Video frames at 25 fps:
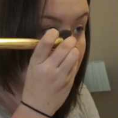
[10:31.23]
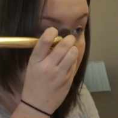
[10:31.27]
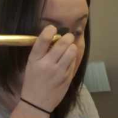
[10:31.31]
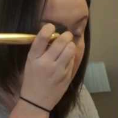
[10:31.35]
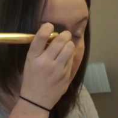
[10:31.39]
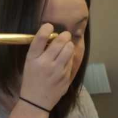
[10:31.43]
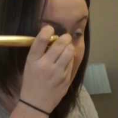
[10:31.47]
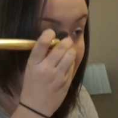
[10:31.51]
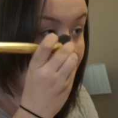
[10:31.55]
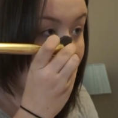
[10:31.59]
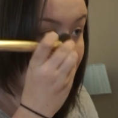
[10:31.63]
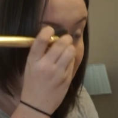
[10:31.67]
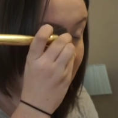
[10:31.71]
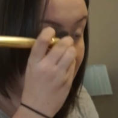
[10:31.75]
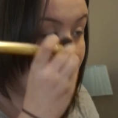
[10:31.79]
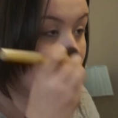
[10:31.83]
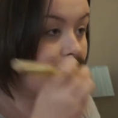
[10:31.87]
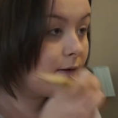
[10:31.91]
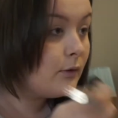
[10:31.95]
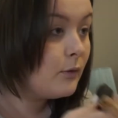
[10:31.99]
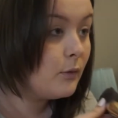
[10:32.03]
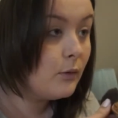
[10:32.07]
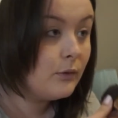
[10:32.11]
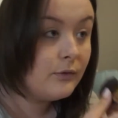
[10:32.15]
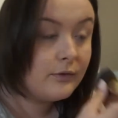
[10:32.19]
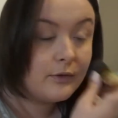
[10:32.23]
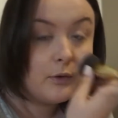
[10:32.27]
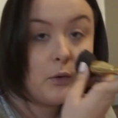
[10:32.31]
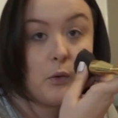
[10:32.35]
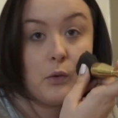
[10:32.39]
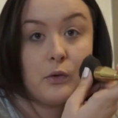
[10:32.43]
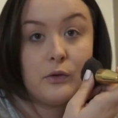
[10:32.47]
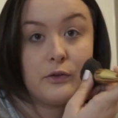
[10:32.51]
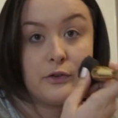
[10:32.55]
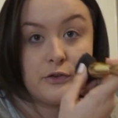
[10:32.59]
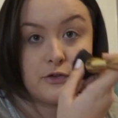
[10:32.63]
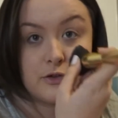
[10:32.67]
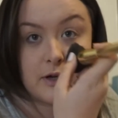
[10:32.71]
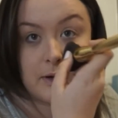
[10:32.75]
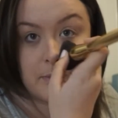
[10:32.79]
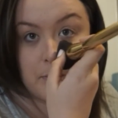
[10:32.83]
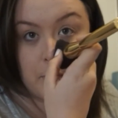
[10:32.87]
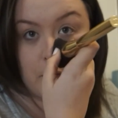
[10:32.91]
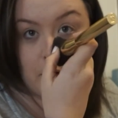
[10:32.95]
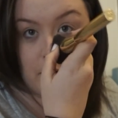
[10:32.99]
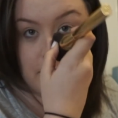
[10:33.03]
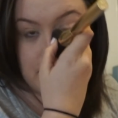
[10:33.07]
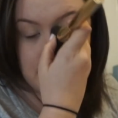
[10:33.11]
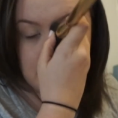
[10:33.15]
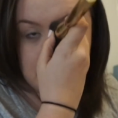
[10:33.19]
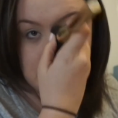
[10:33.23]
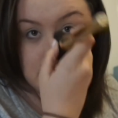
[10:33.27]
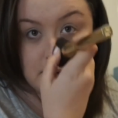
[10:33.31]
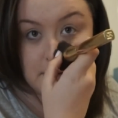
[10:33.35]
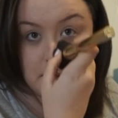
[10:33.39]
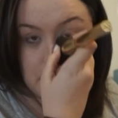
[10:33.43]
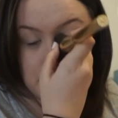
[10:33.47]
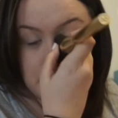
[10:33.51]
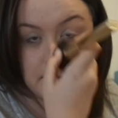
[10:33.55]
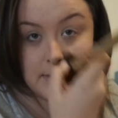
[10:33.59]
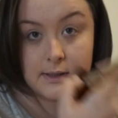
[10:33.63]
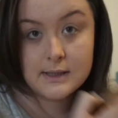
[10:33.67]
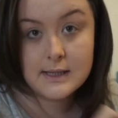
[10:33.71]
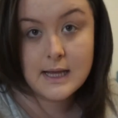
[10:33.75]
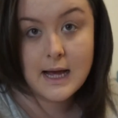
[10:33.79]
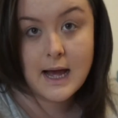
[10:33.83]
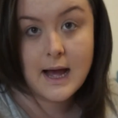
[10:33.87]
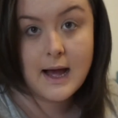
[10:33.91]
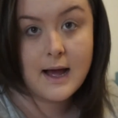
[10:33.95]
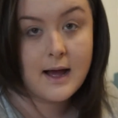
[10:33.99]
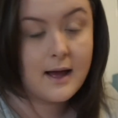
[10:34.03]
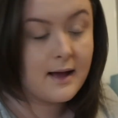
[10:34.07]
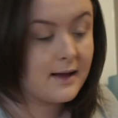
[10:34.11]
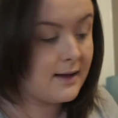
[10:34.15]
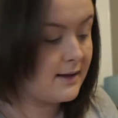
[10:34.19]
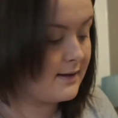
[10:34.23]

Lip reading: that all the dream was that